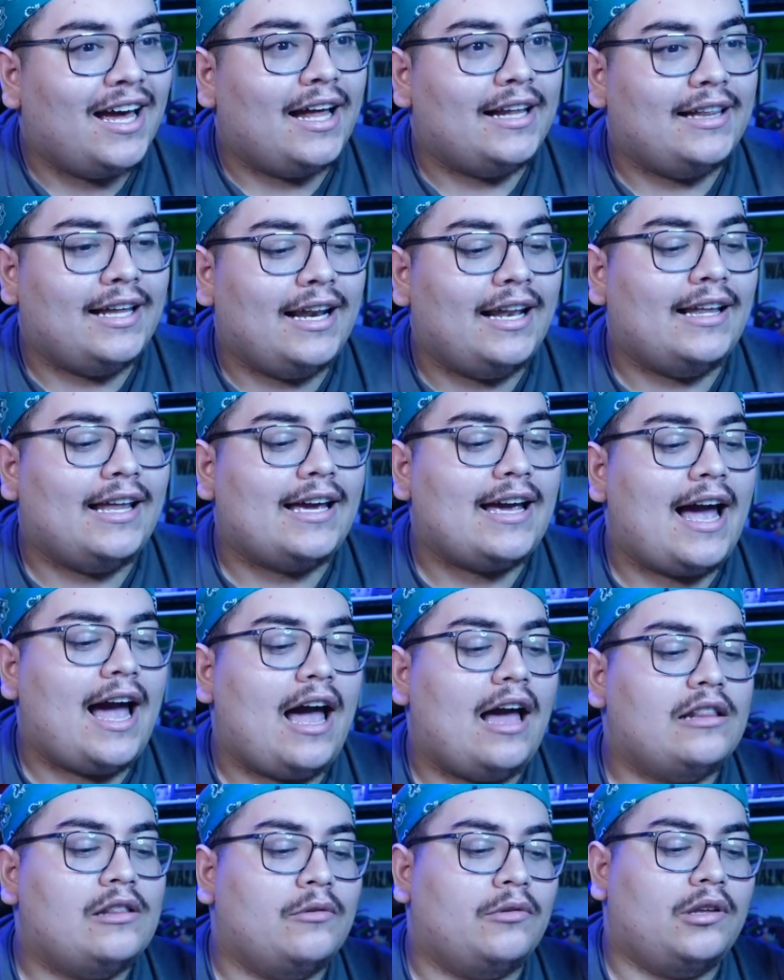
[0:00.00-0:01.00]
And then like
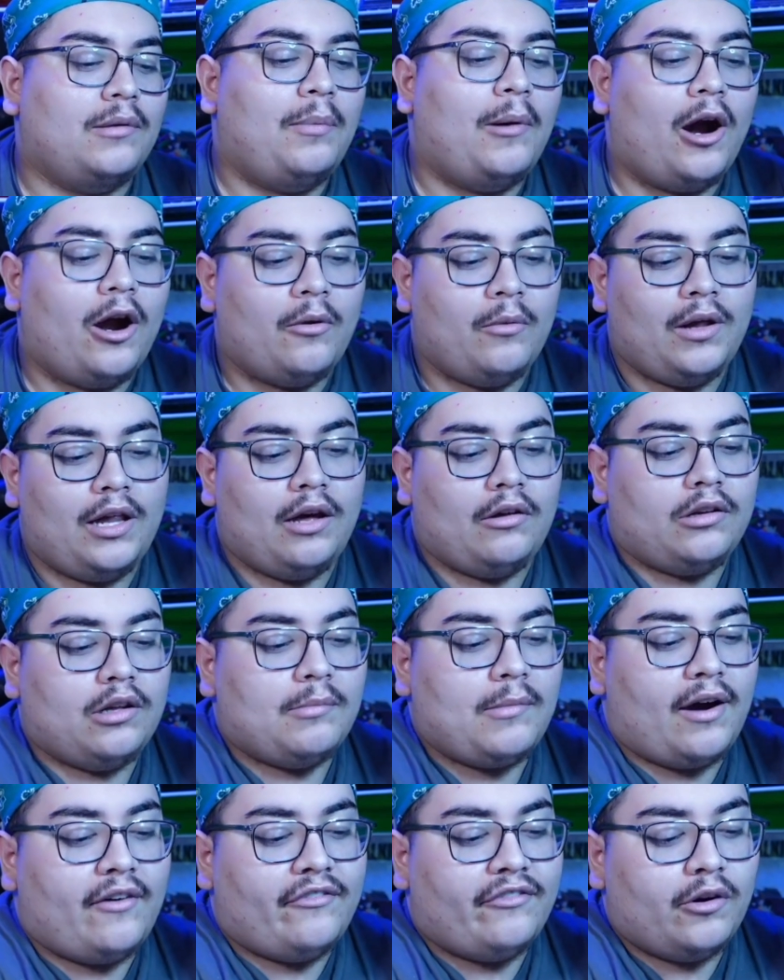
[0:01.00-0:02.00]
I, there was a part while I was
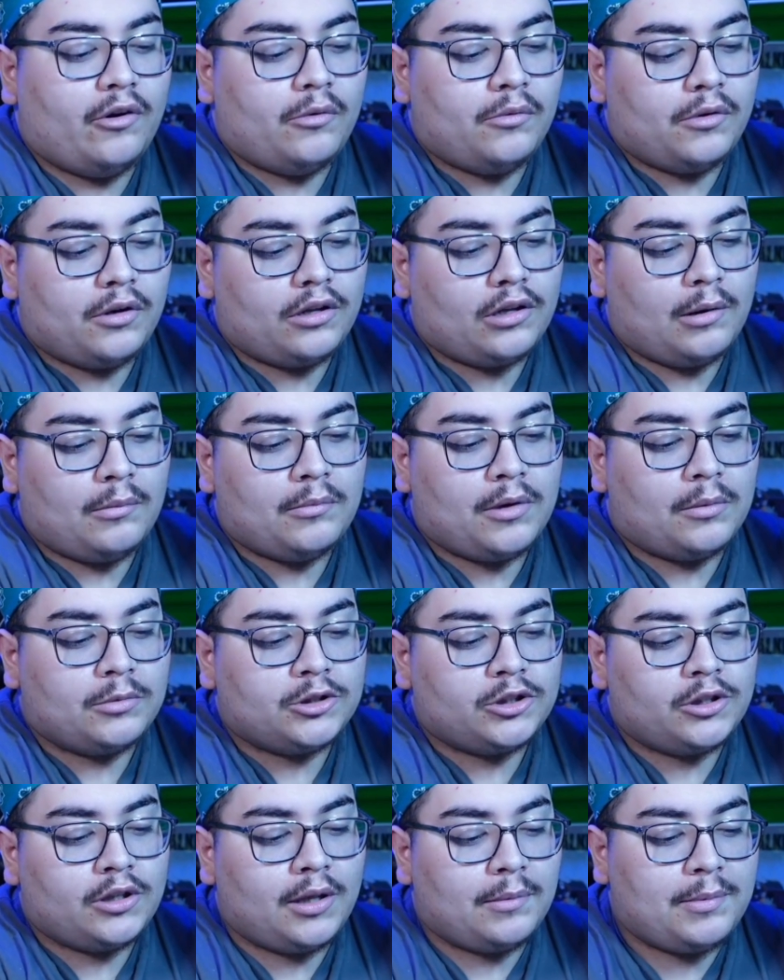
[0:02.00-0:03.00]
on my phone, so I'm, I'm,
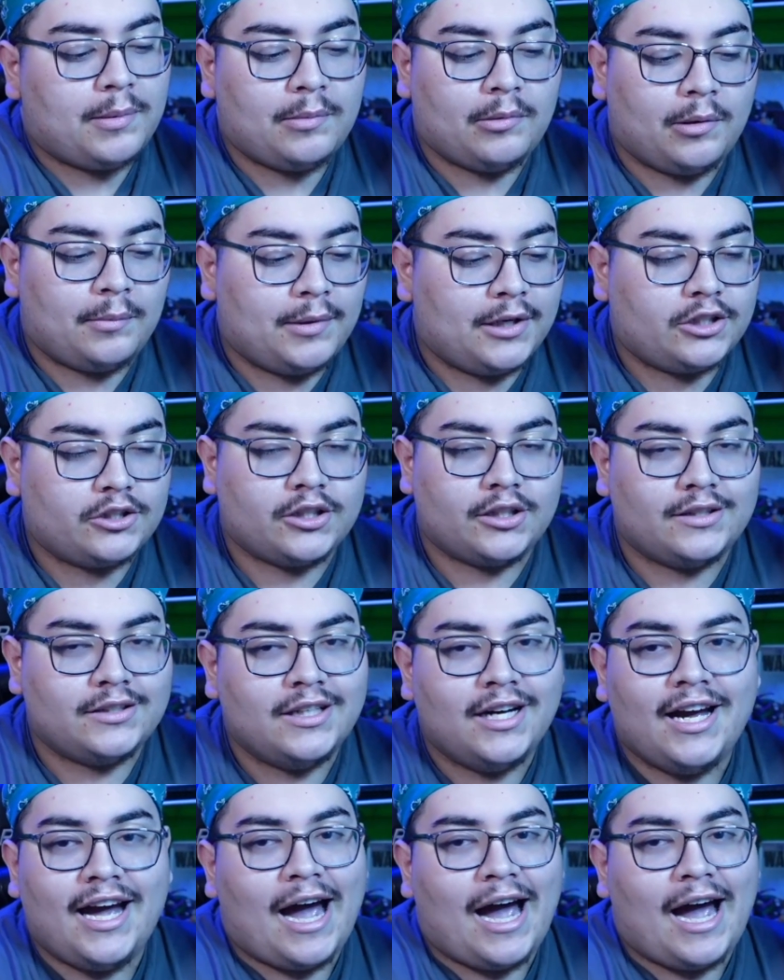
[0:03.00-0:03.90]
sure like people on Patreon,